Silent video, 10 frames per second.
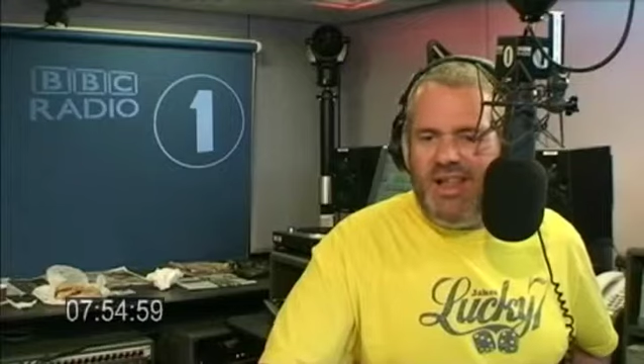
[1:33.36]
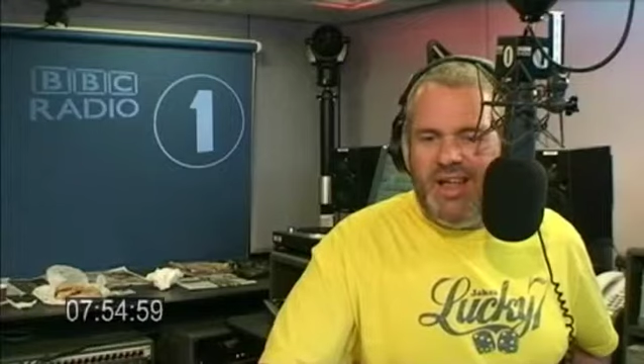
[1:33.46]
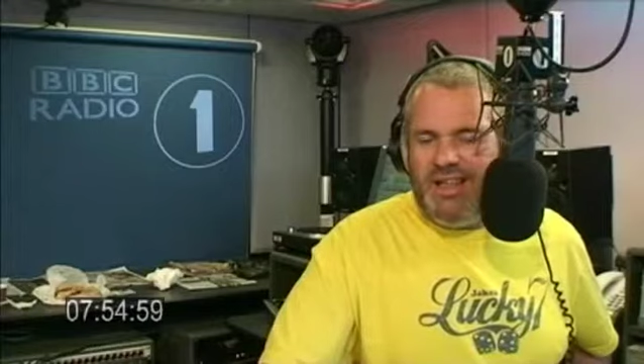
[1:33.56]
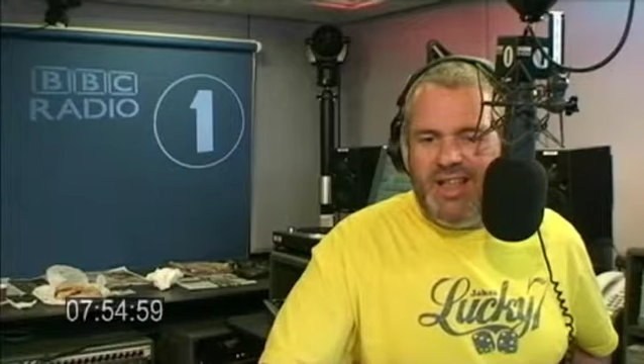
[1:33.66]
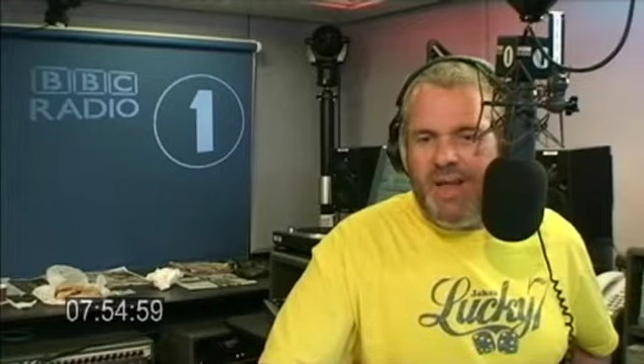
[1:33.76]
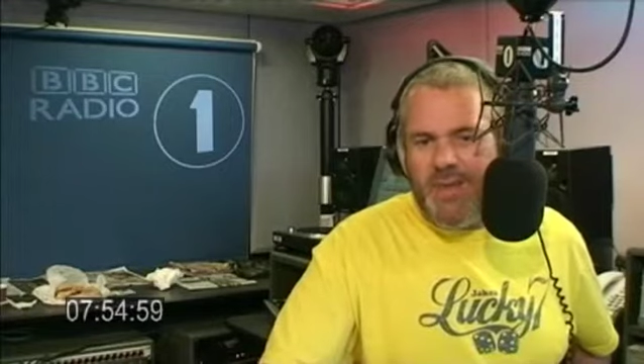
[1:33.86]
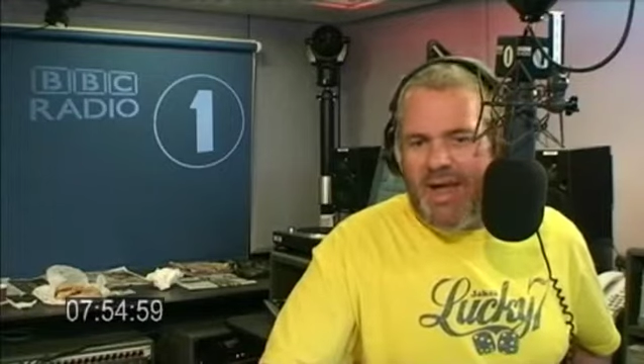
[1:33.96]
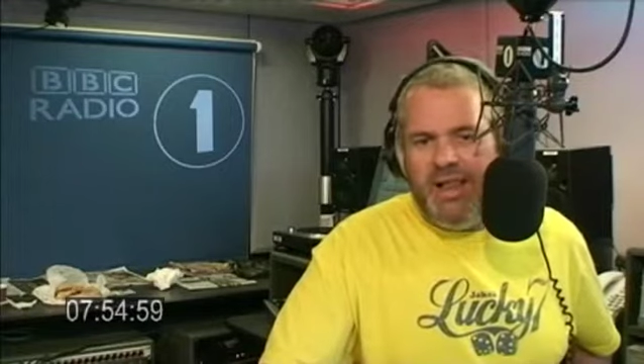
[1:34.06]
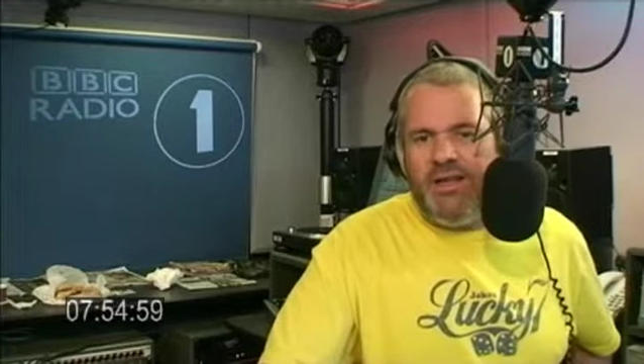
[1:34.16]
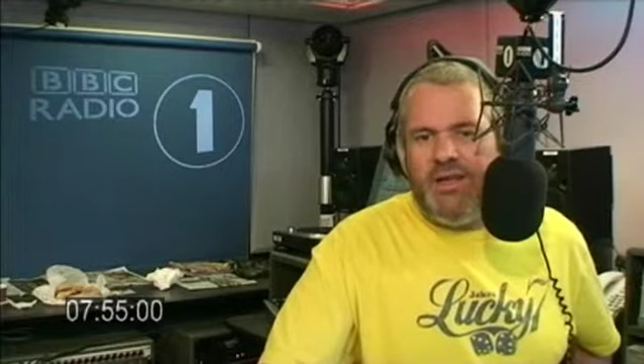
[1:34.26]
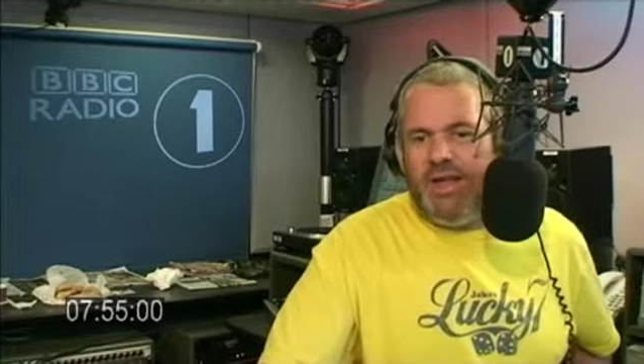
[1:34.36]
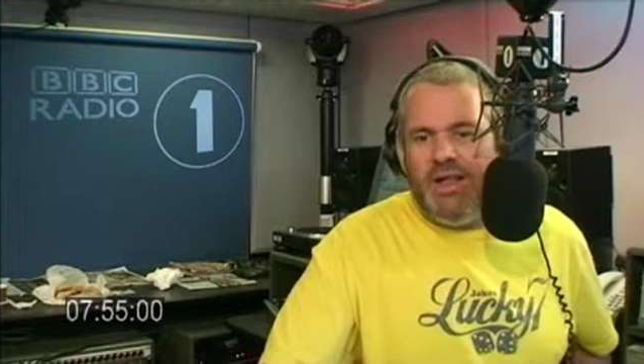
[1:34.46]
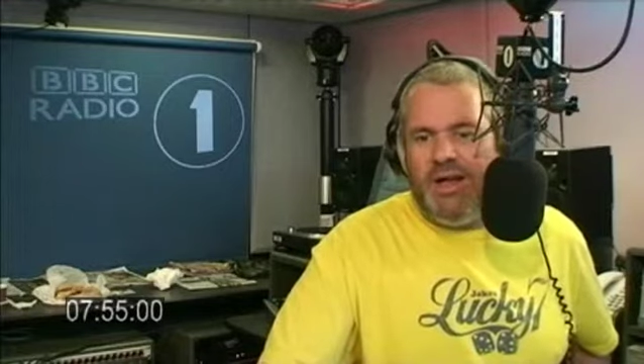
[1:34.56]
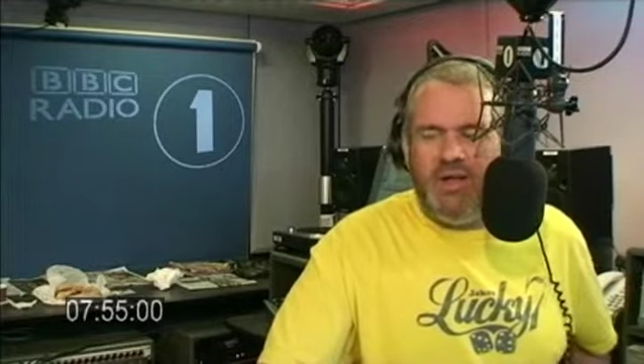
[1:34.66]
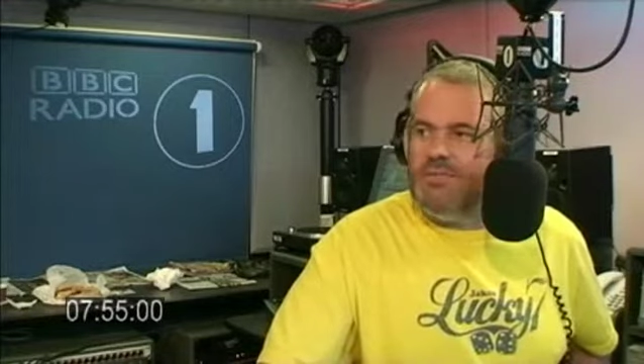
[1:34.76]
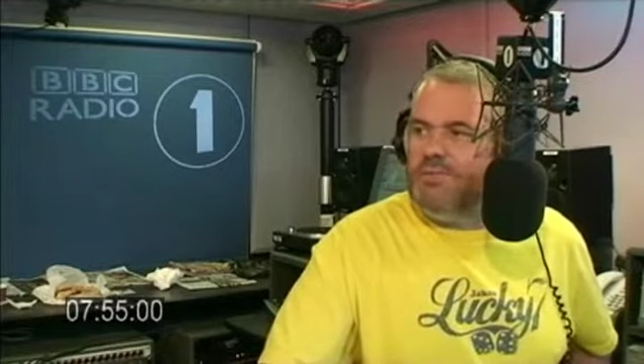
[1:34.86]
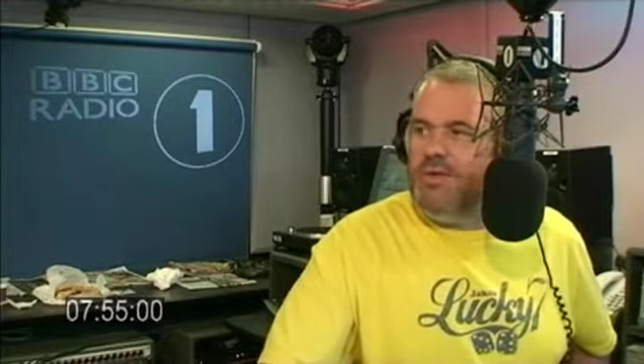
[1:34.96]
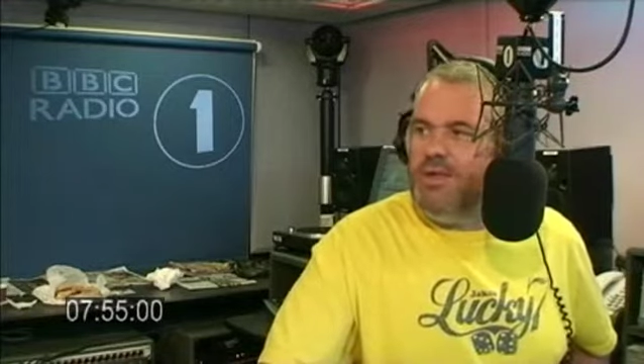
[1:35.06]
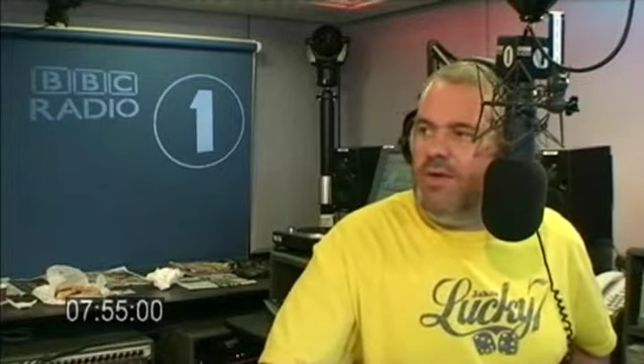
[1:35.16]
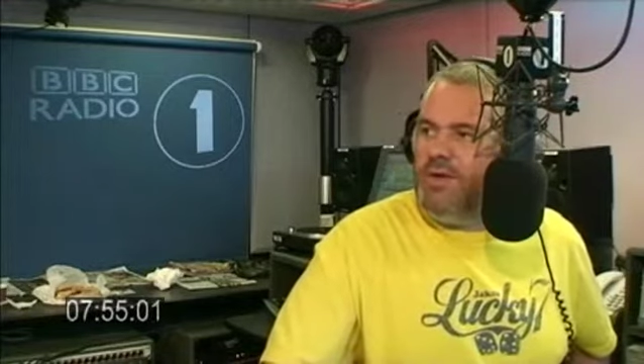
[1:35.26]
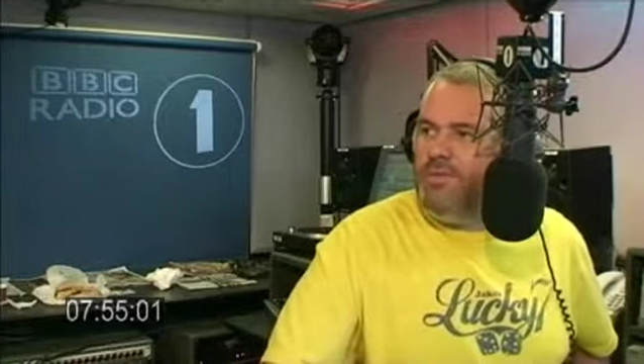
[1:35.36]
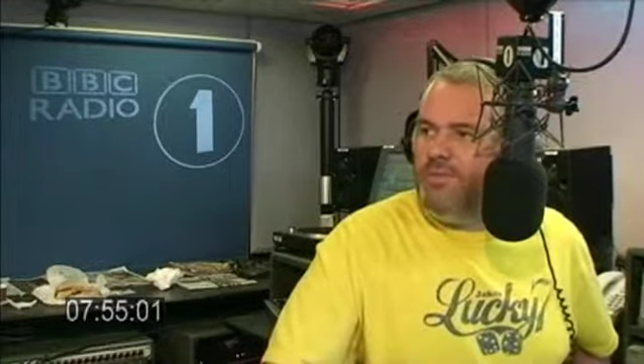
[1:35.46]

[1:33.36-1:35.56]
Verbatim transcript: I like the name Aled. I, mm. I, I, like